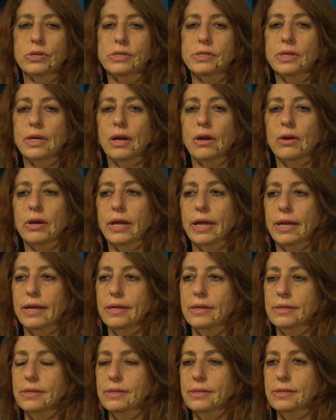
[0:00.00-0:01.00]

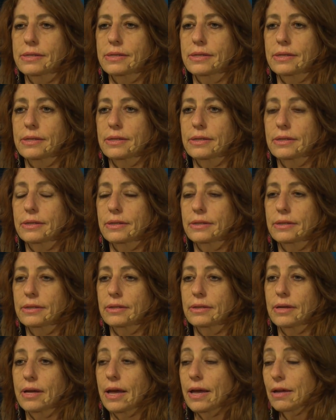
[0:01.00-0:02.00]
staircase.
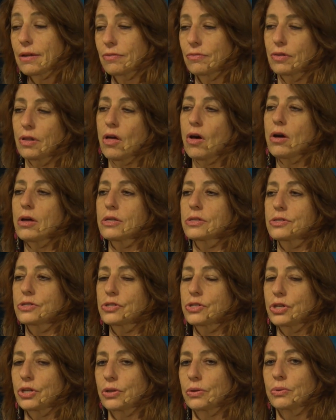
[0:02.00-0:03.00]
I have
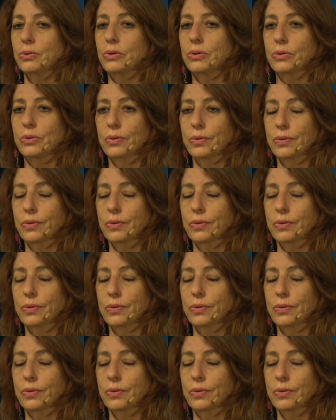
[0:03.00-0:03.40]
lost you.